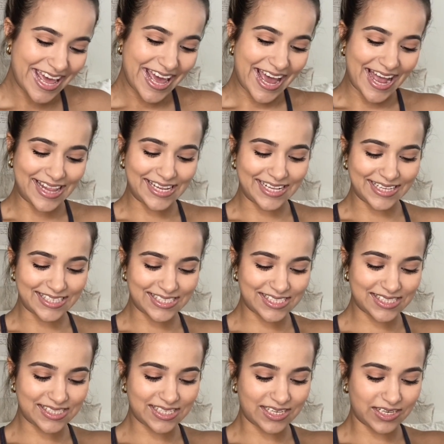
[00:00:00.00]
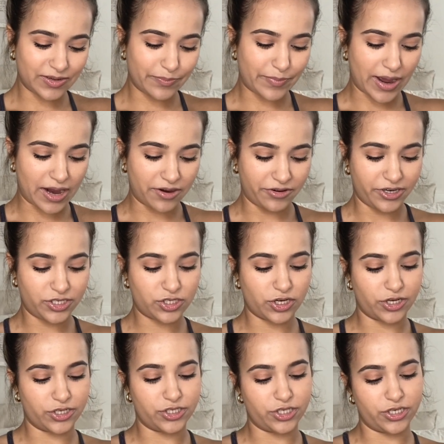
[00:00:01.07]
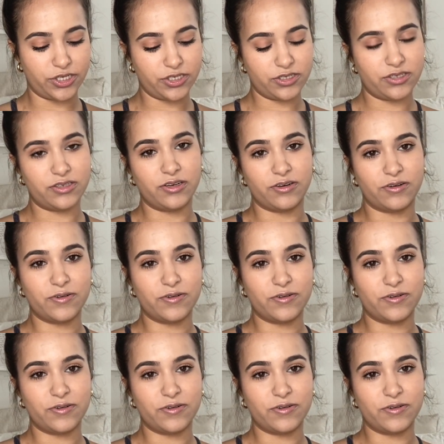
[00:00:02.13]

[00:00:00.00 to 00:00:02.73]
And then this is the battery charger. So